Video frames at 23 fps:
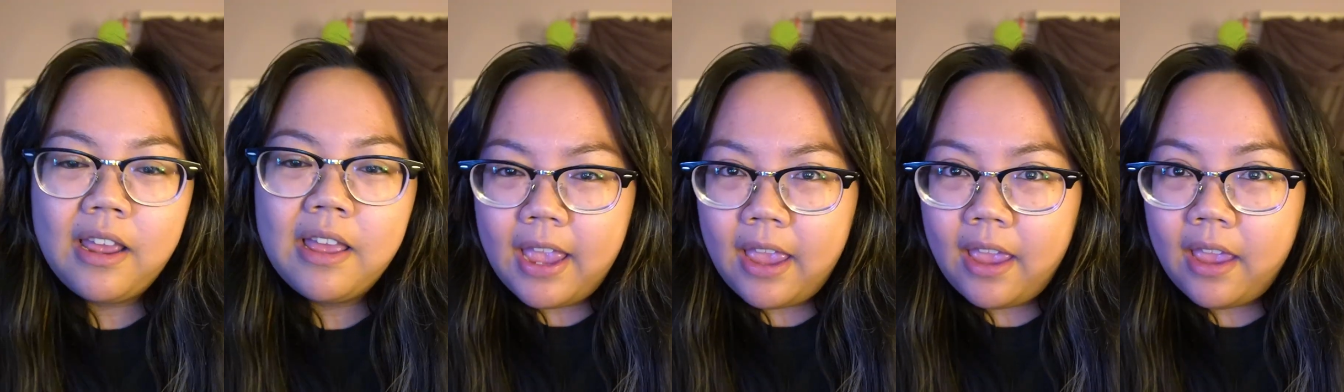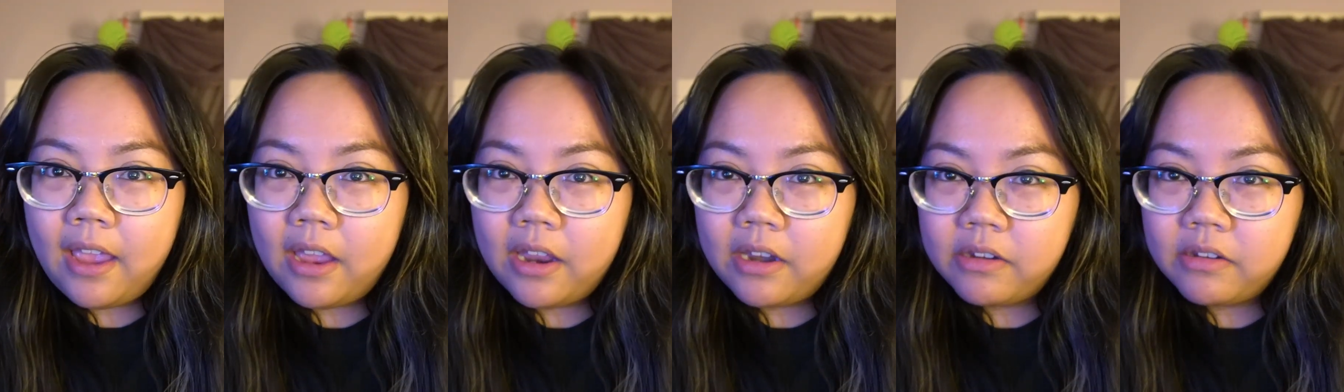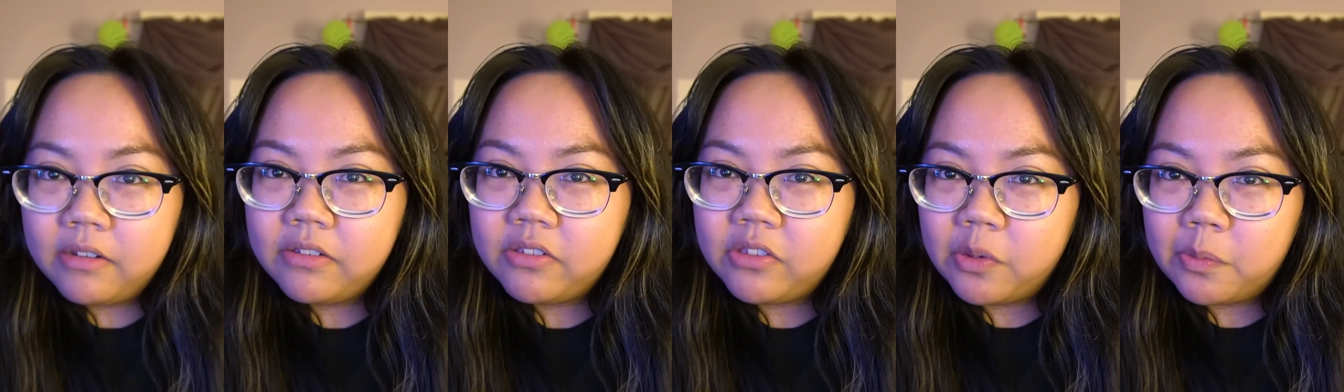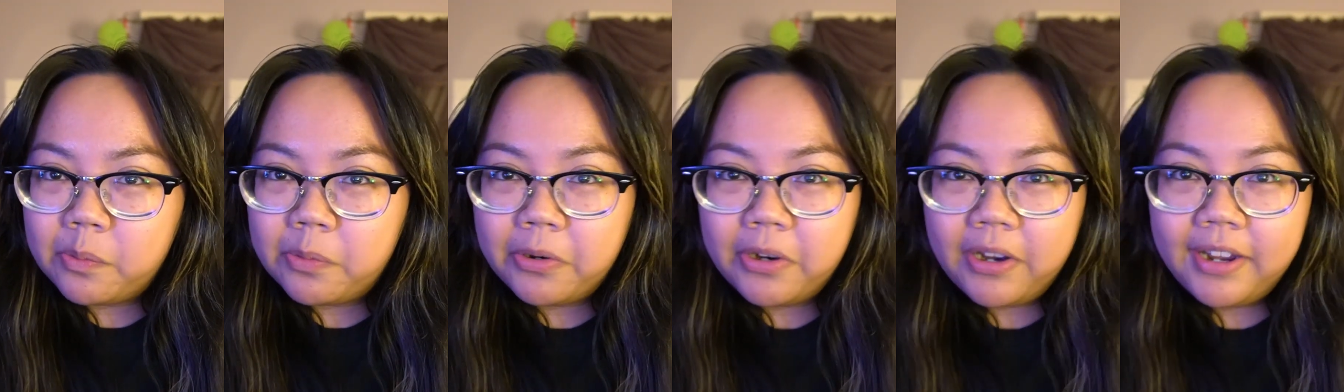And
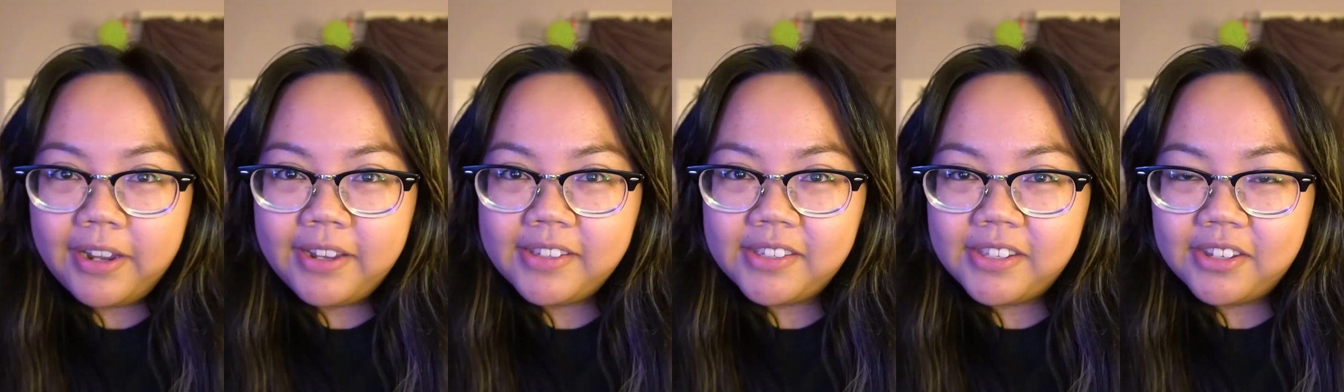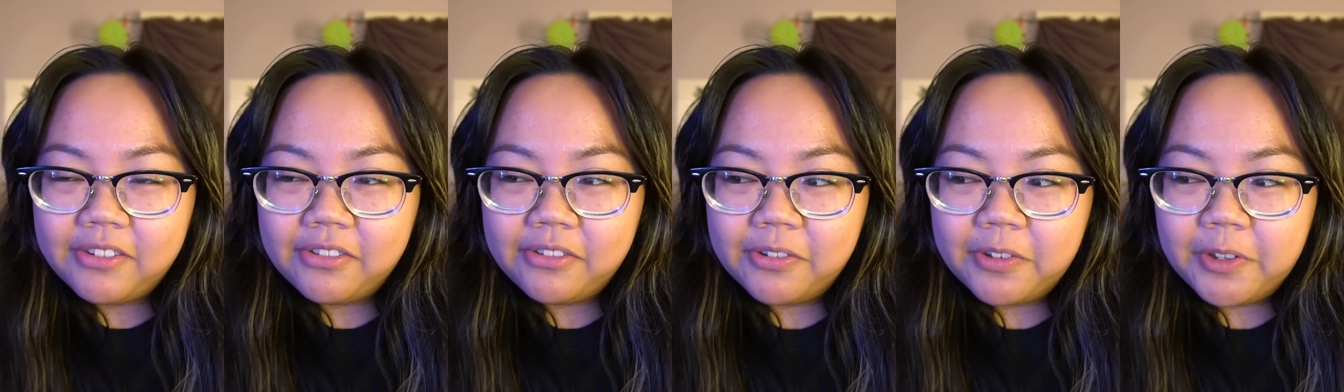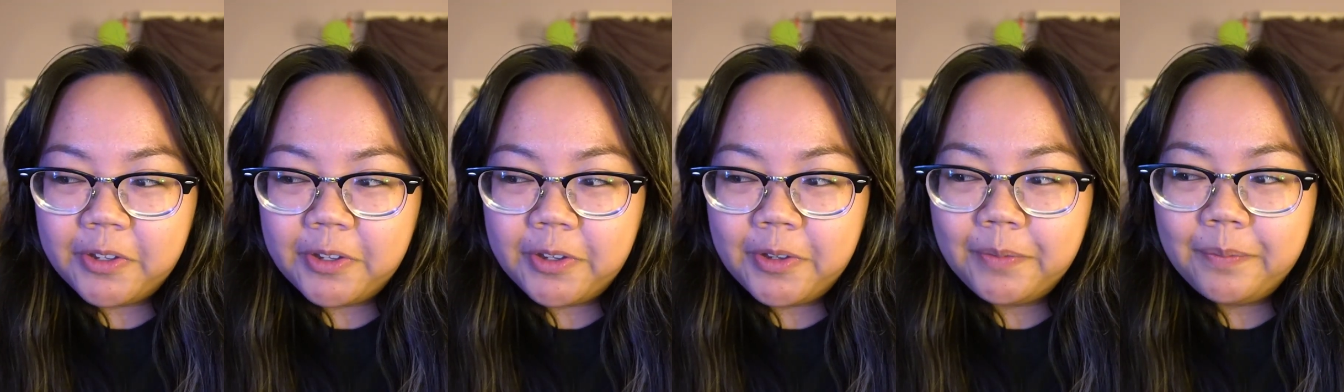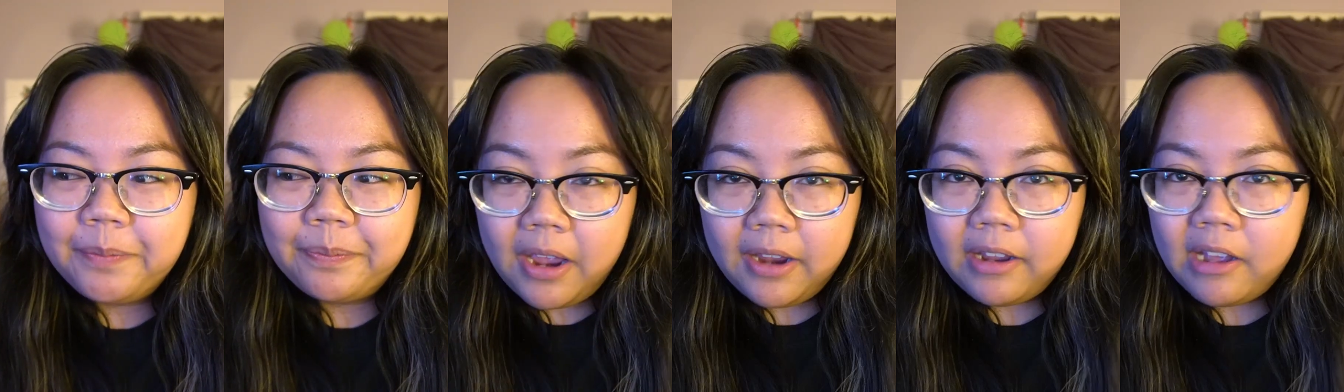surprisingly,
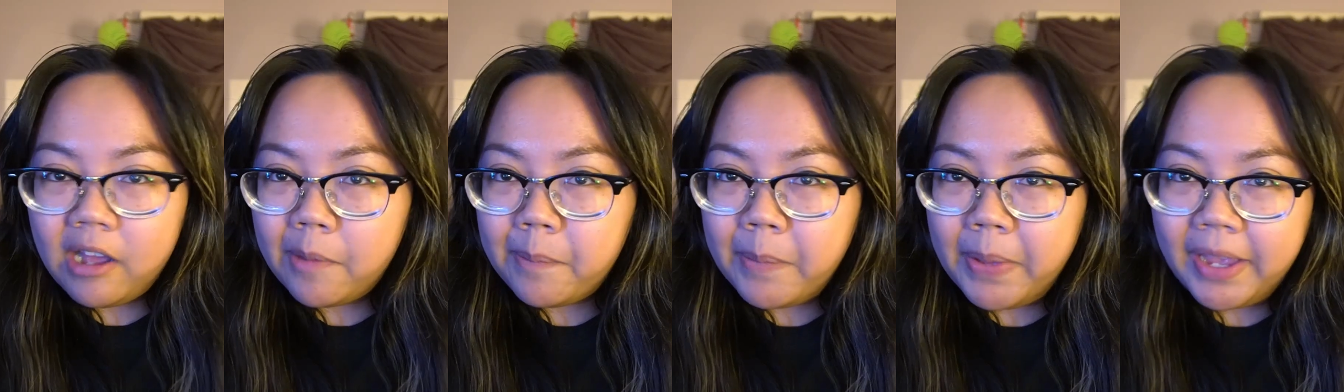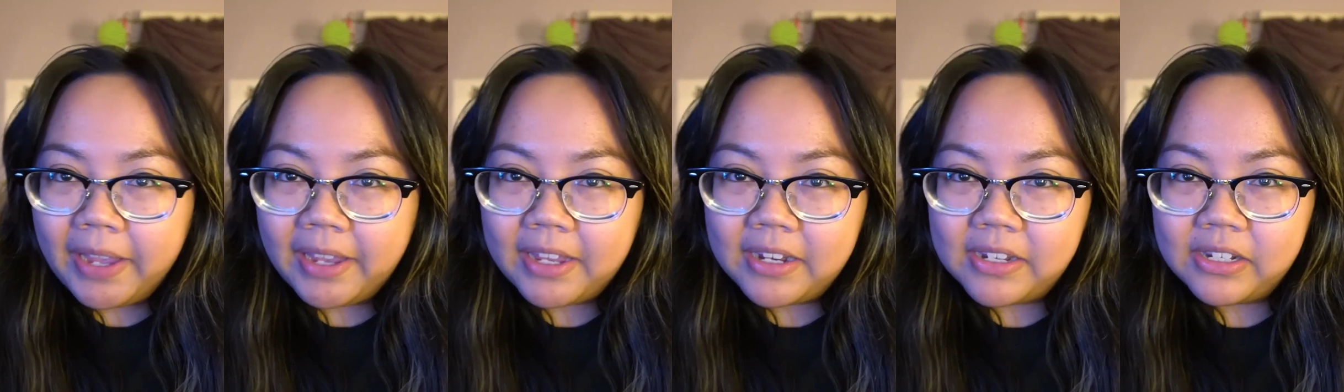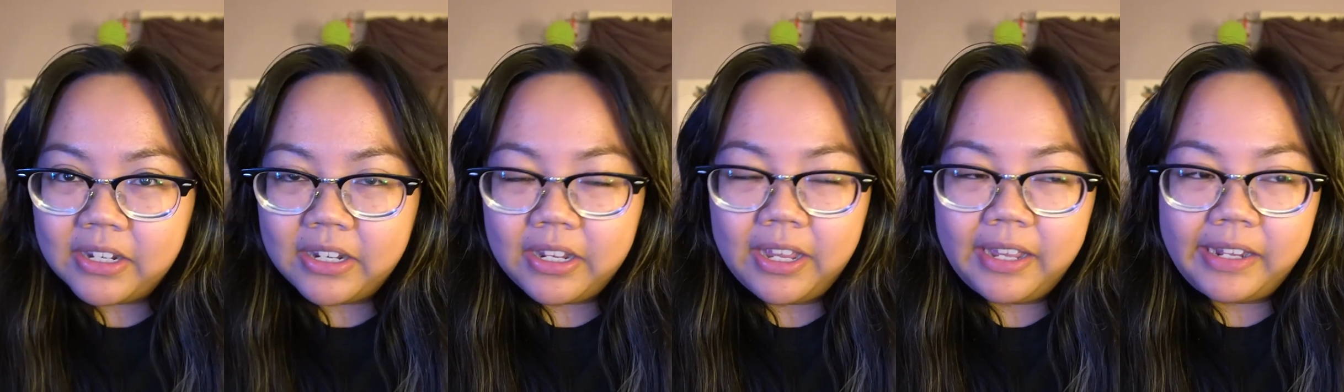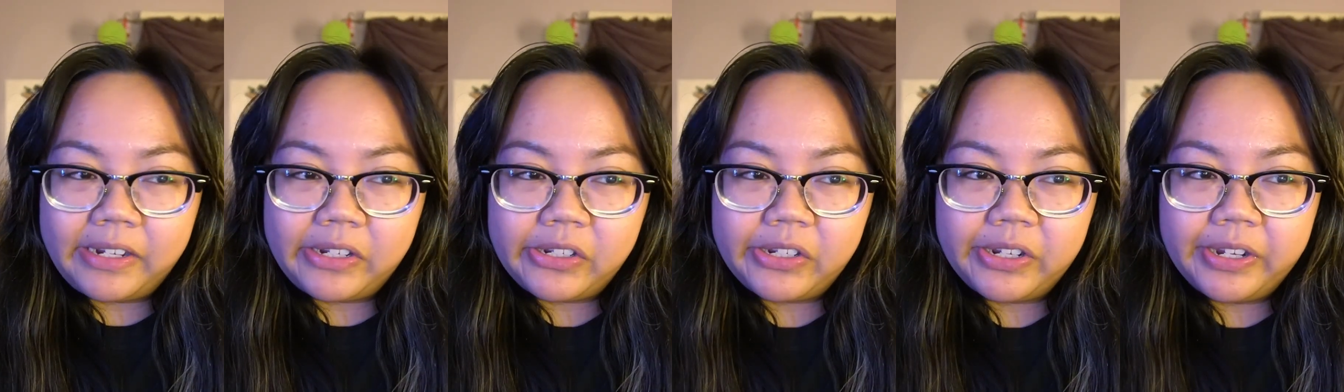I got back into
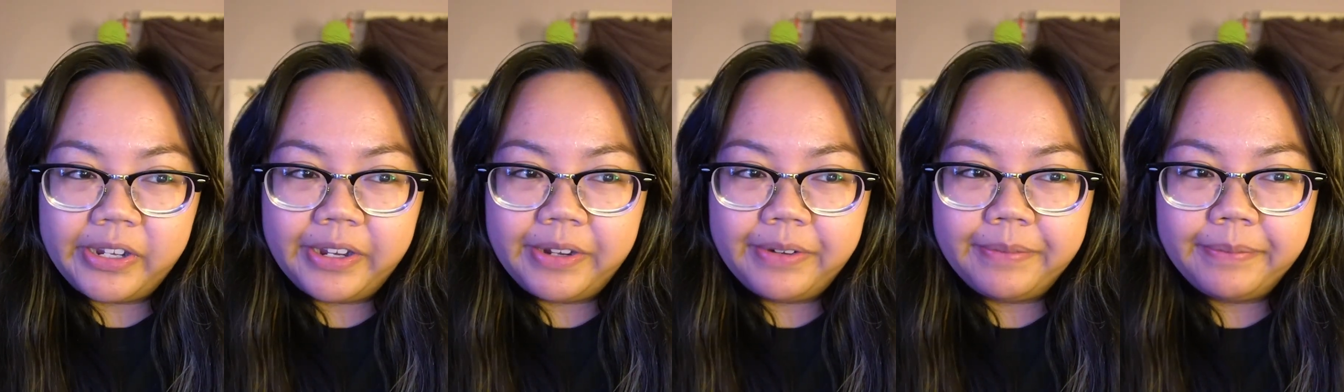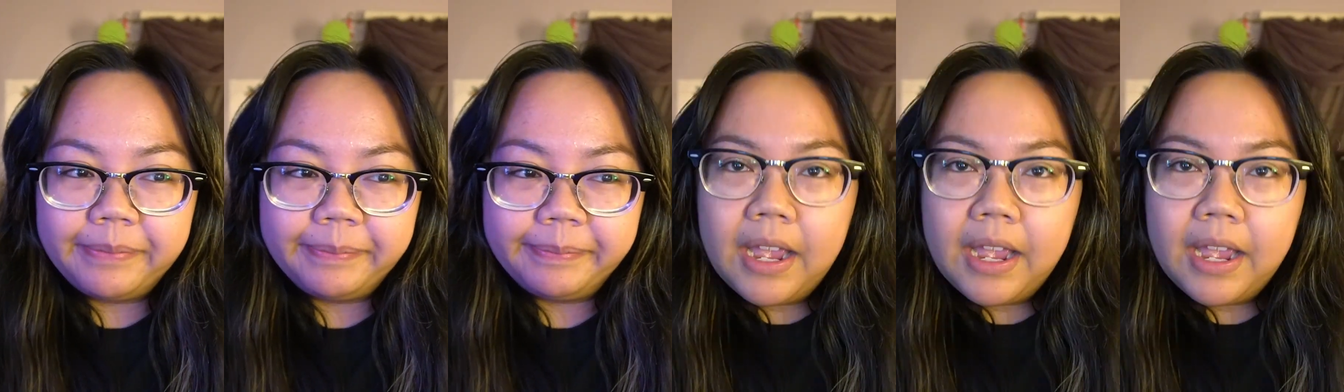Genshin.